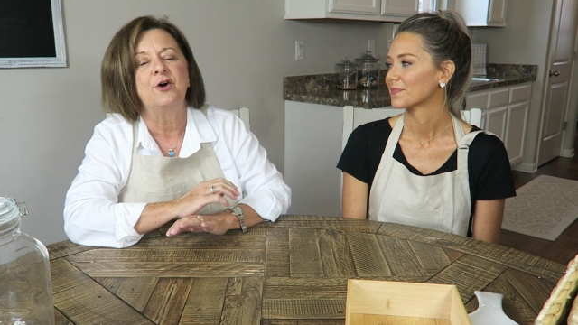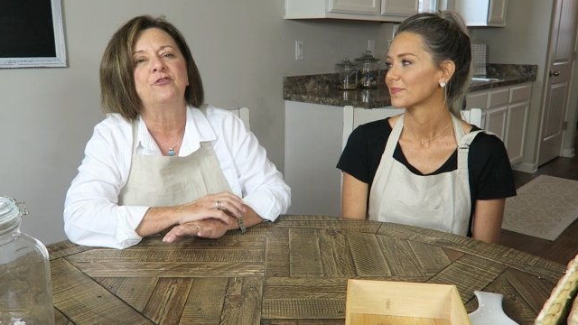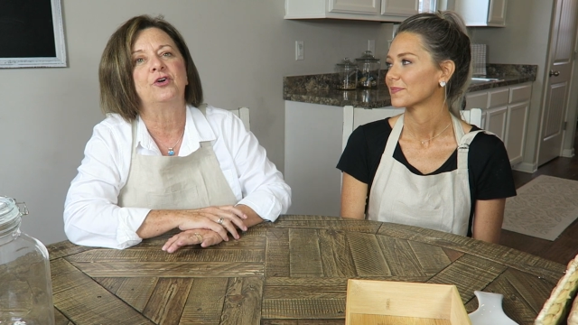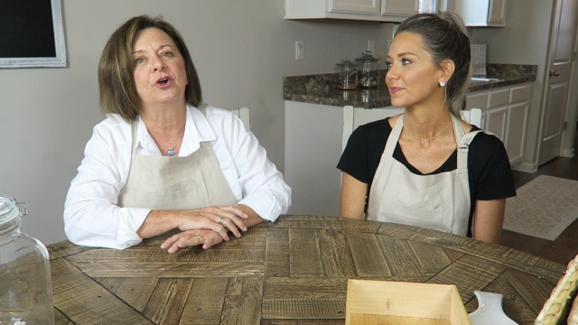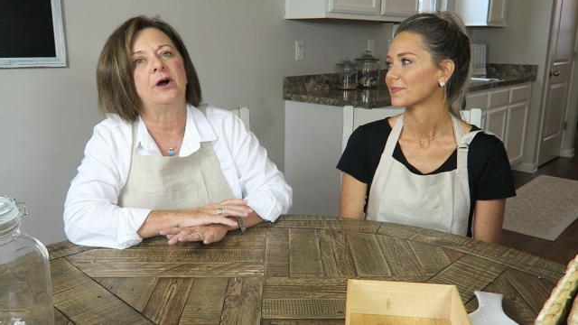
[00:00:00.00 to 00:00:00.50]

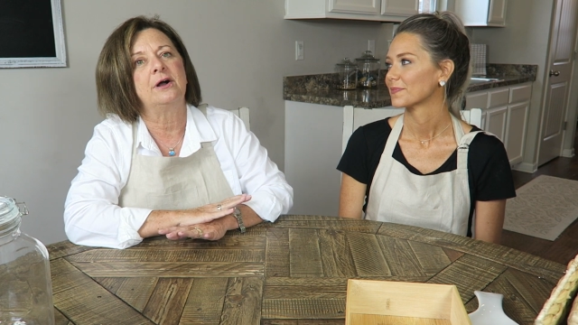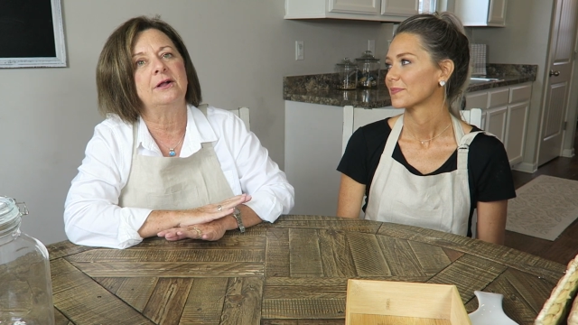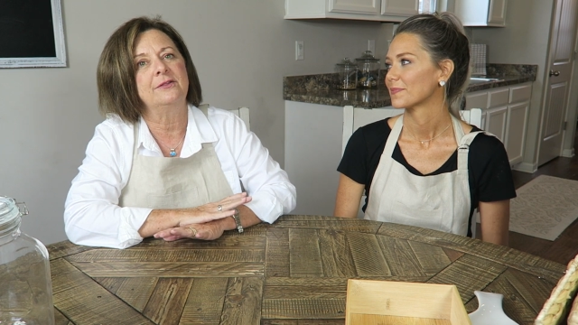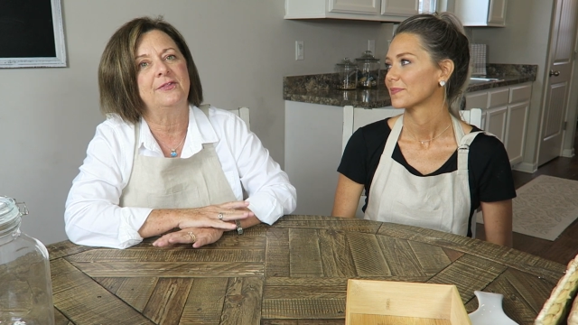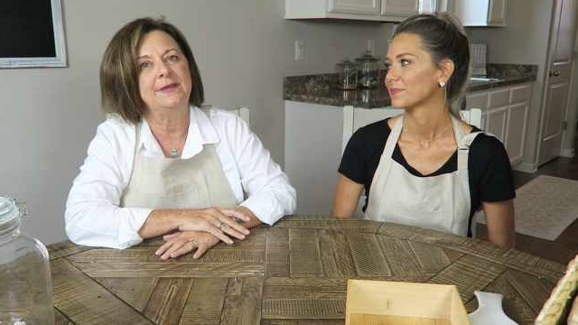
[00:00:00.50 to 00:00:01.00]
Speaker 1: for
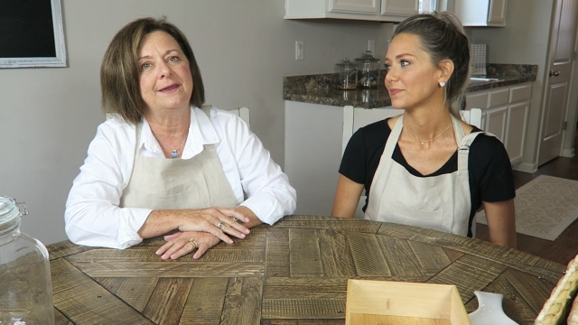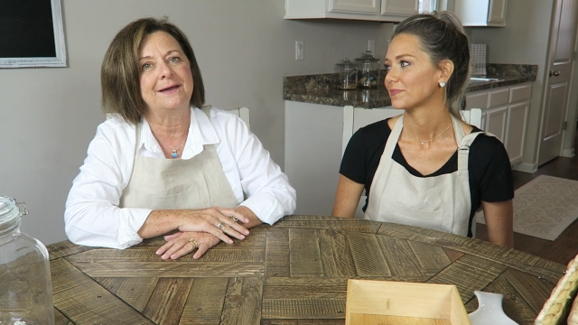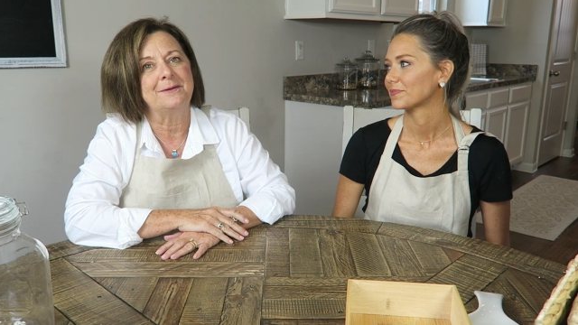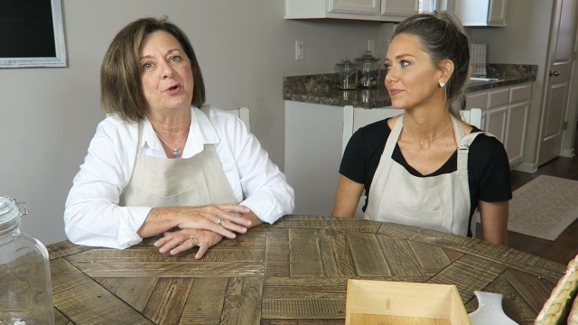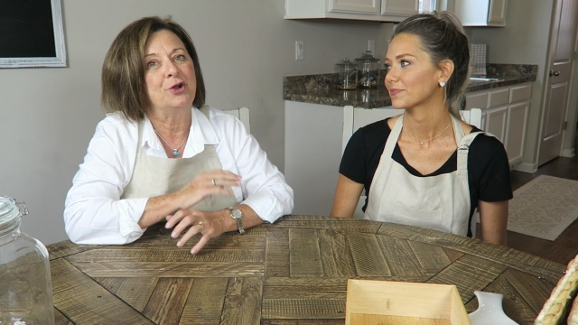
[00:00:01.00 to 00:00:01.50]
all the
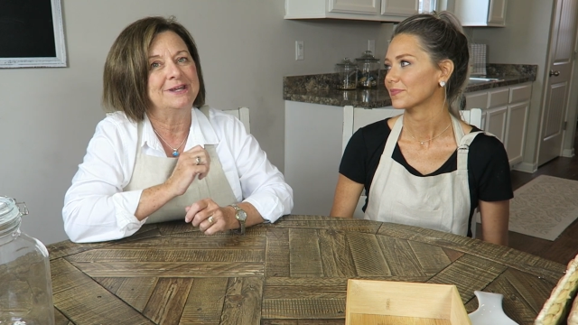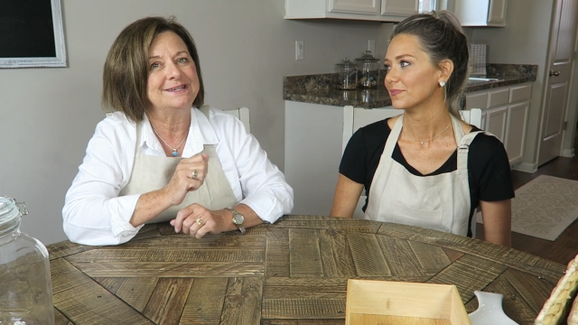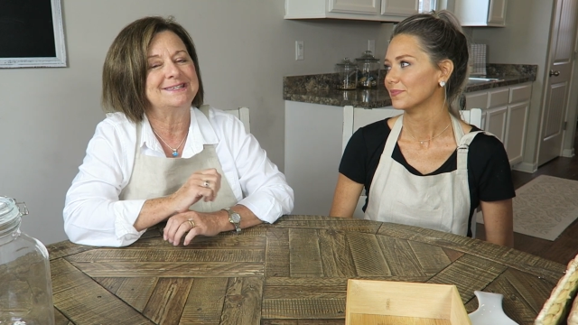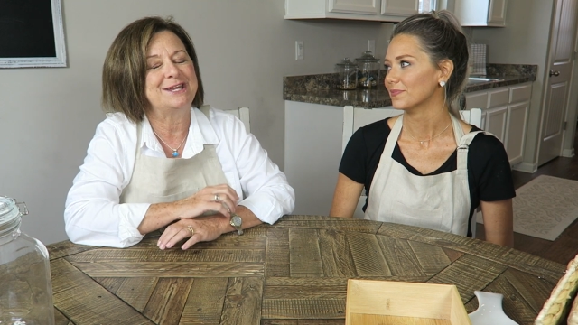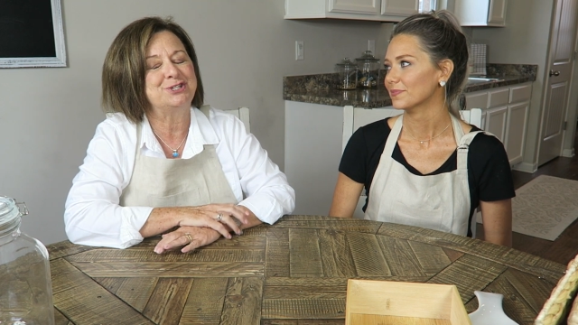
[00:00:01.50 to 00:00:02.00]
um,
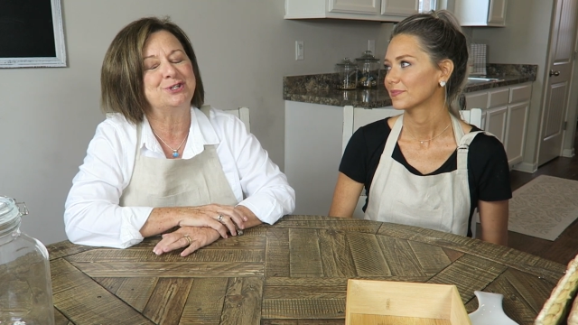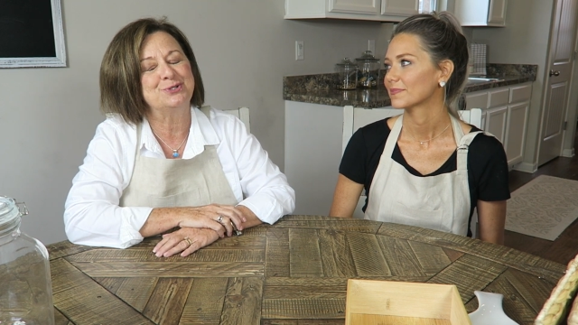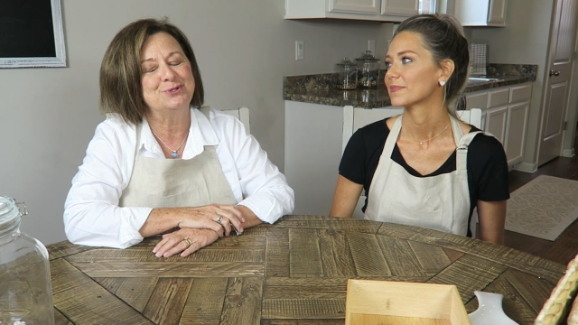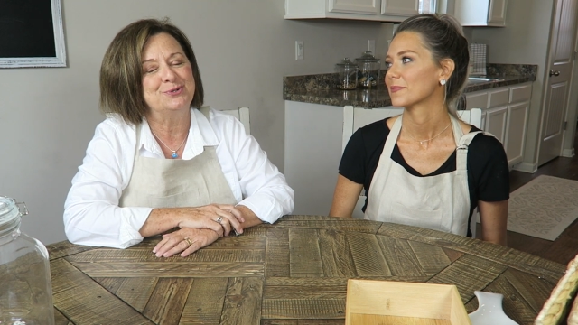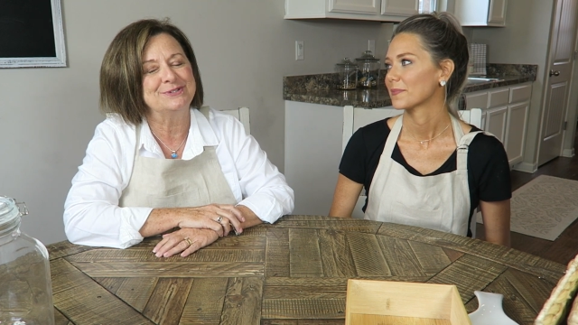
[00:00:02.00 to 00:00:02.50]

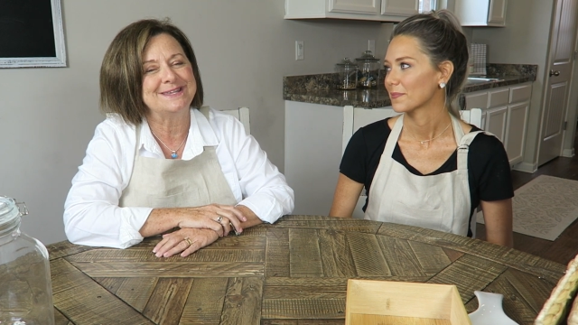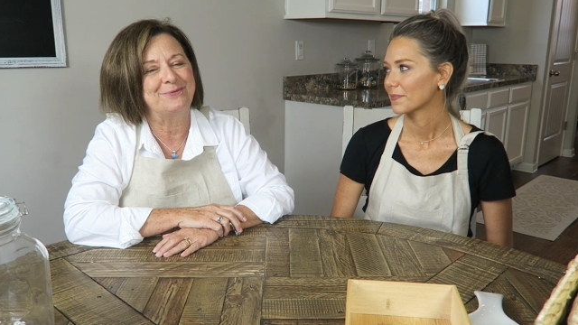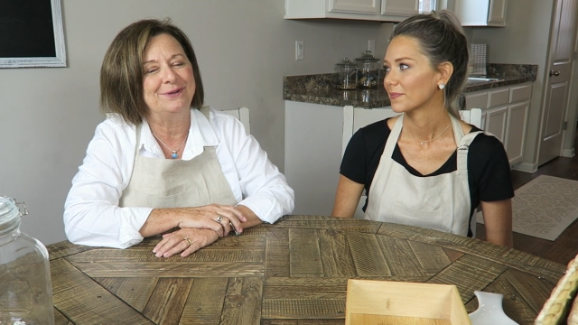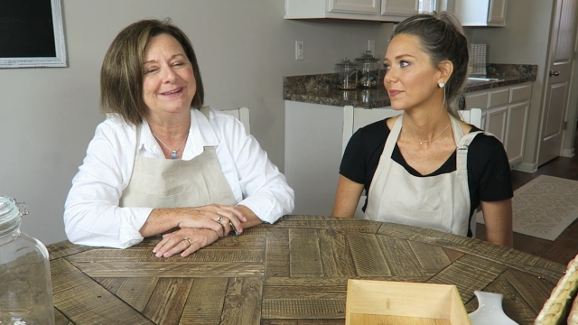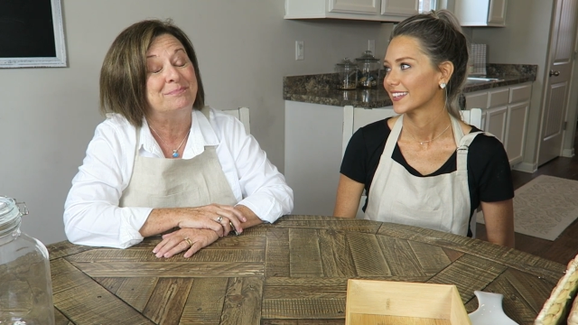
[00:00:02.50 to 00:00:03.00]
organizational tools
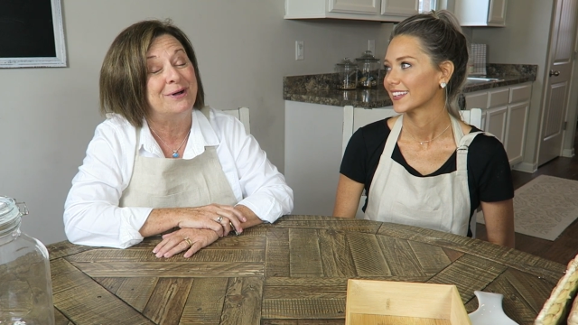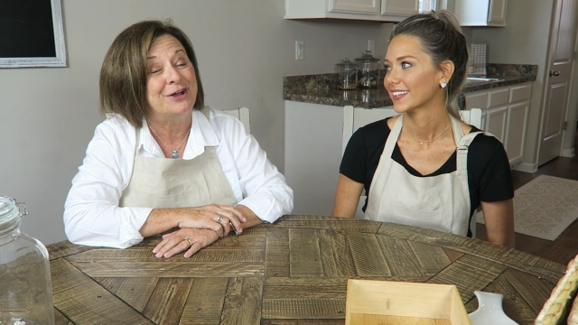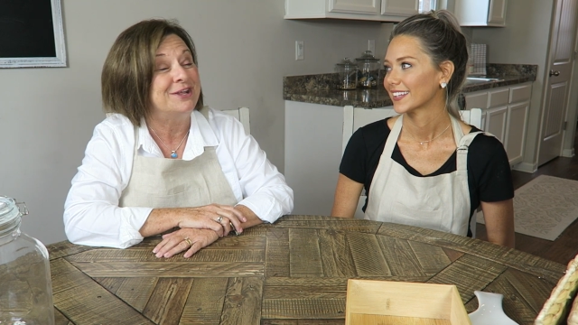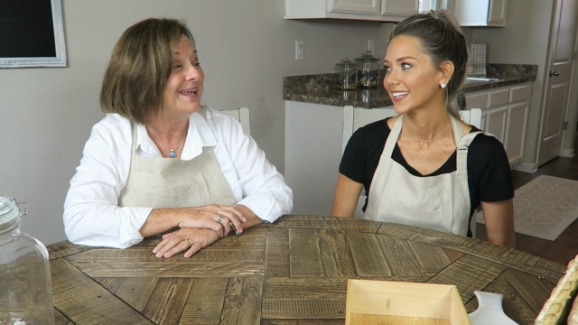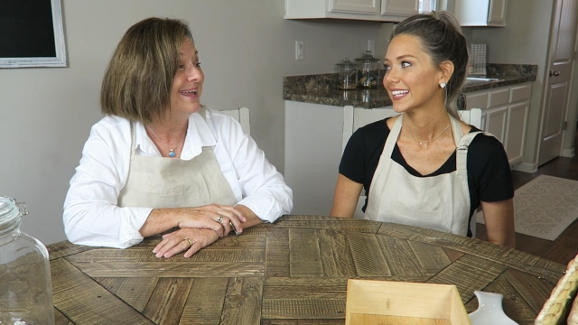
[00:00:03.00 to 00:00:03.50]
that we
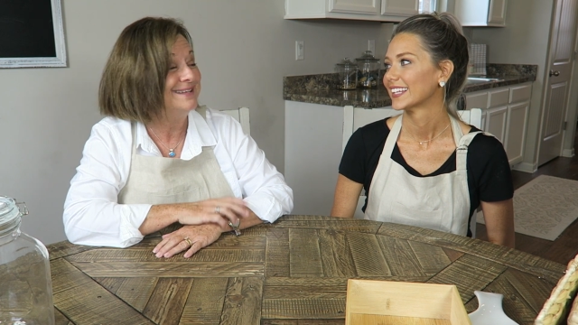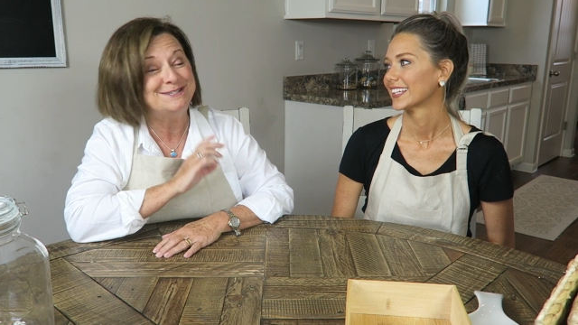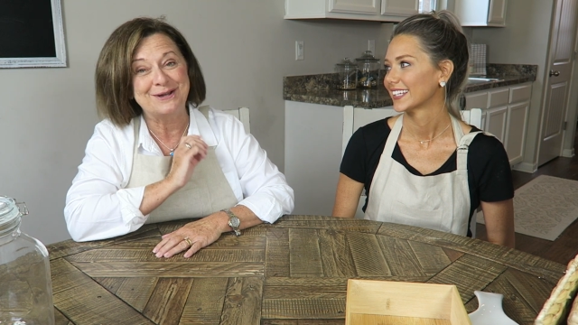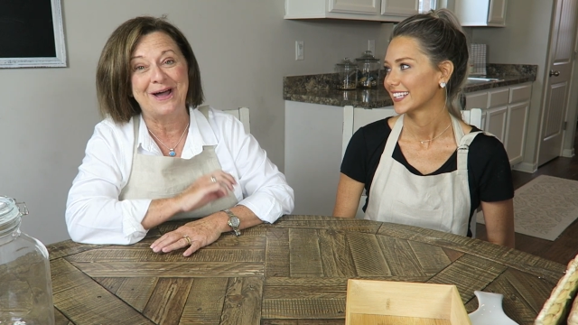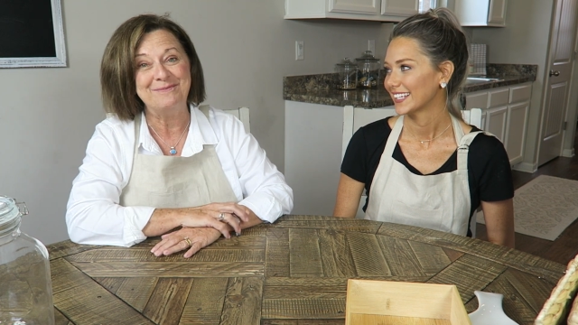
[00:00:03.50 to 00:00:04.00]
bought.
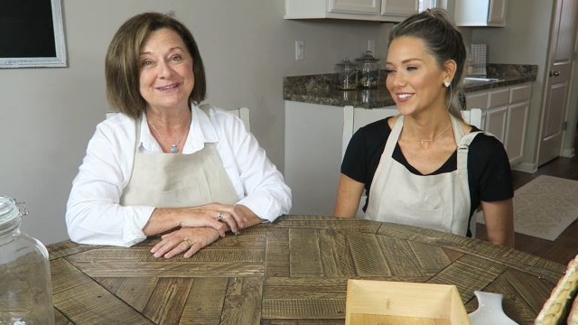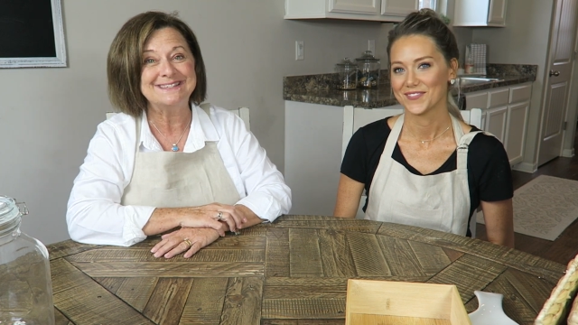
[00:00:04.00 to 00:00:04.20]
And so I'm